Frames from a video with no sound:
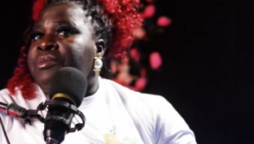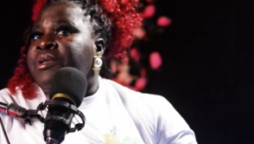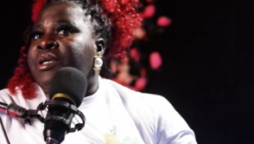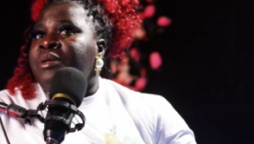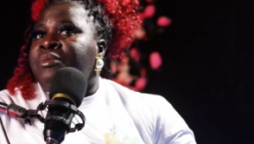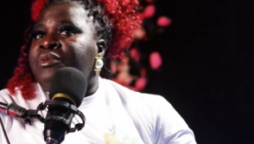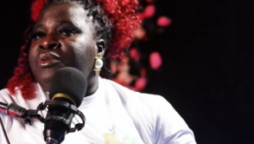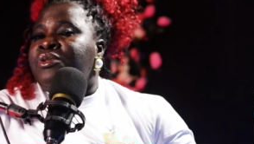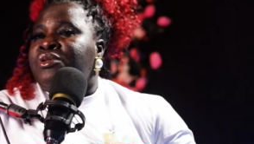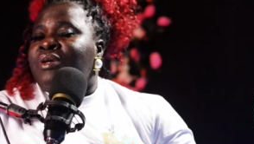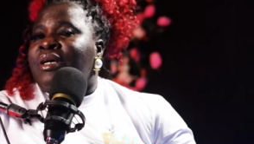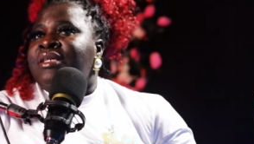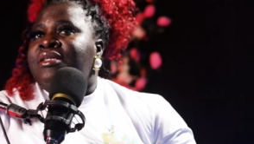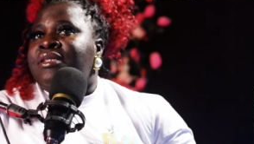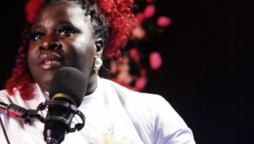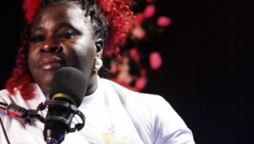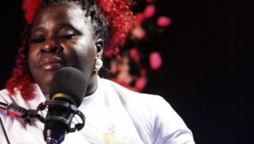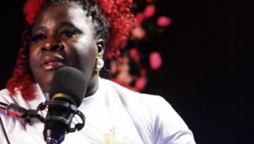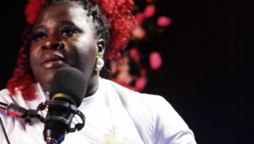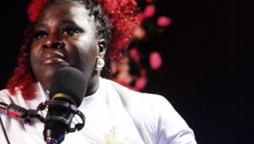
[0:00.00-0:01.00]
be able to
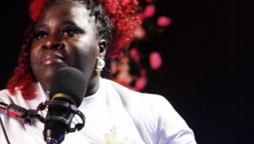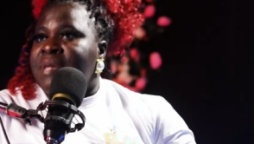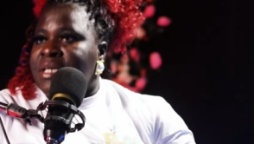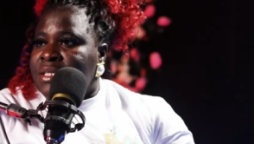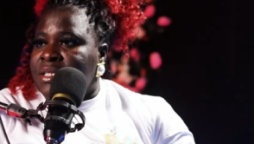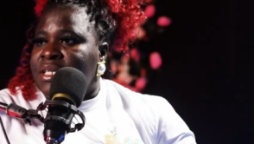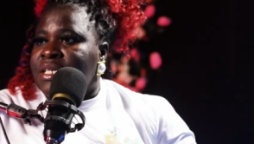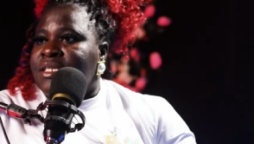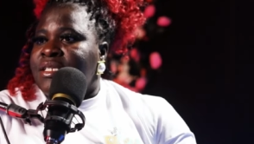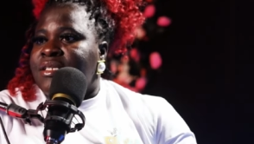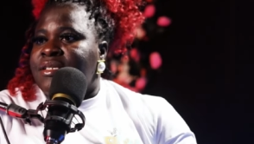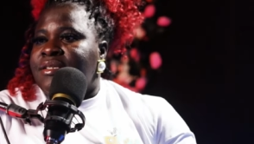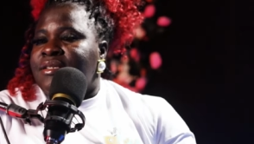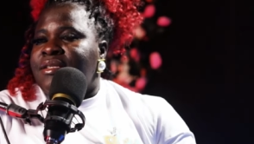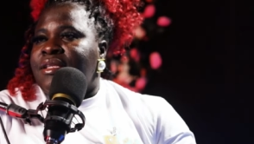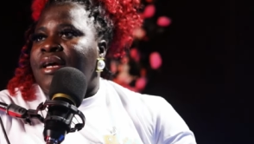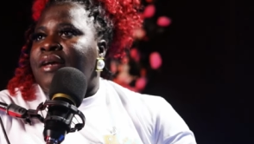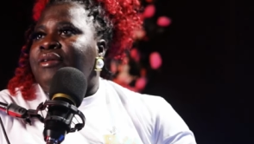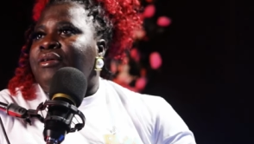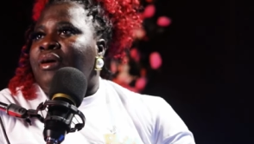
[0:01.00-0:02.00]
accept the message
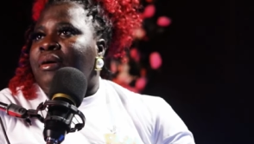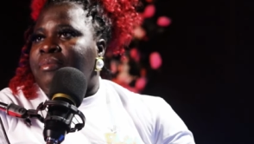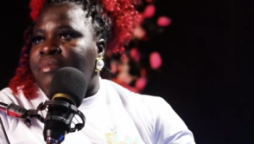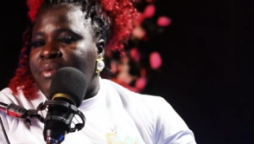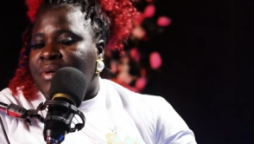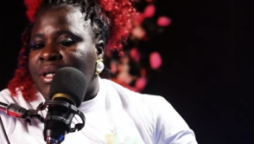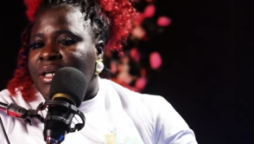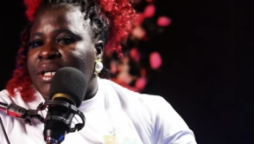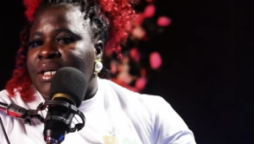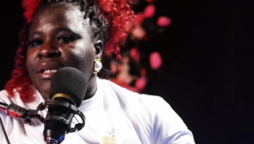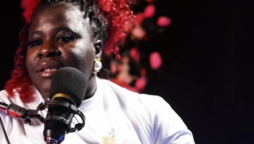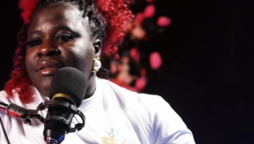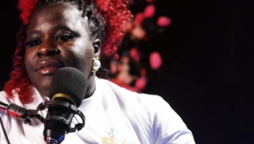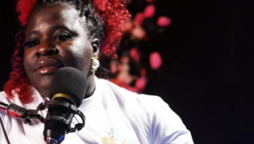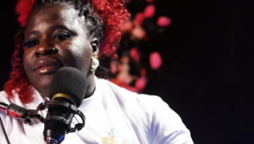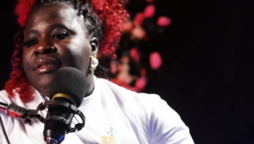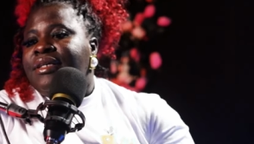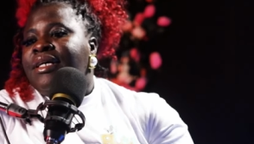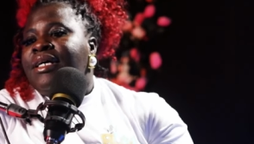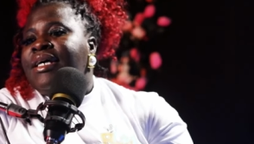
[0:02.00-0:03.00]
that you are bringing.
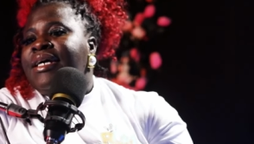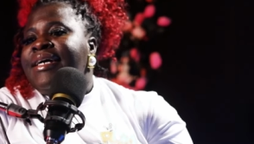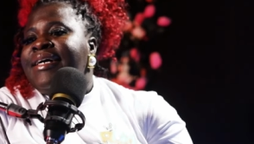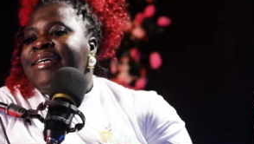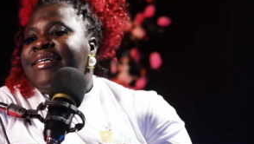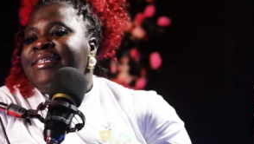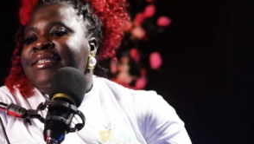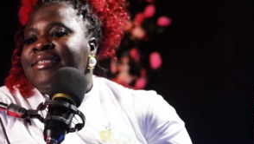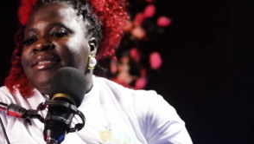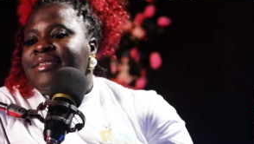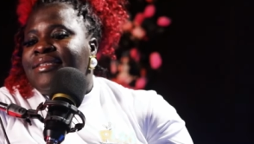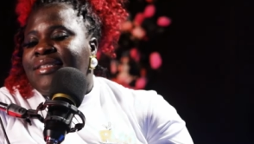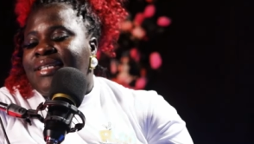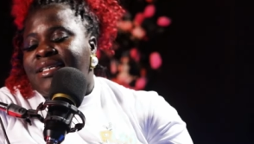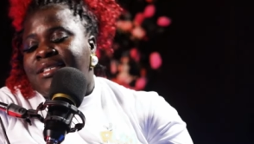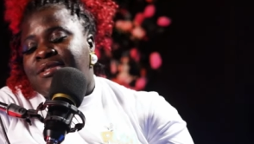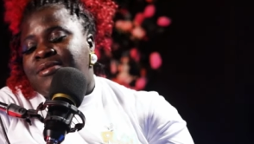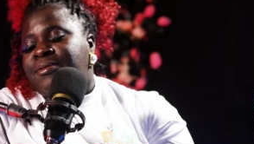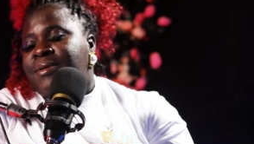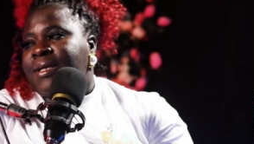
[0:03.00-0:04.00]
Okay.
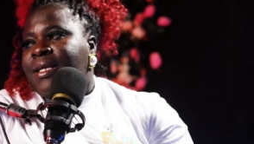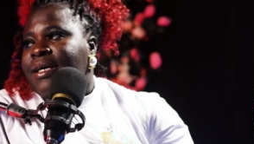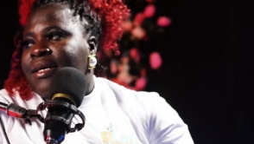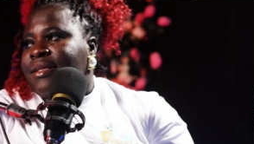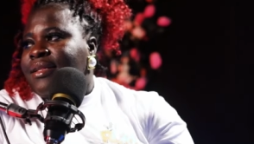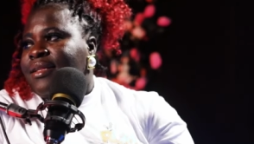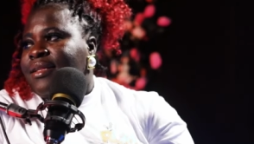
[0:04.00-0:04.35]
That's what I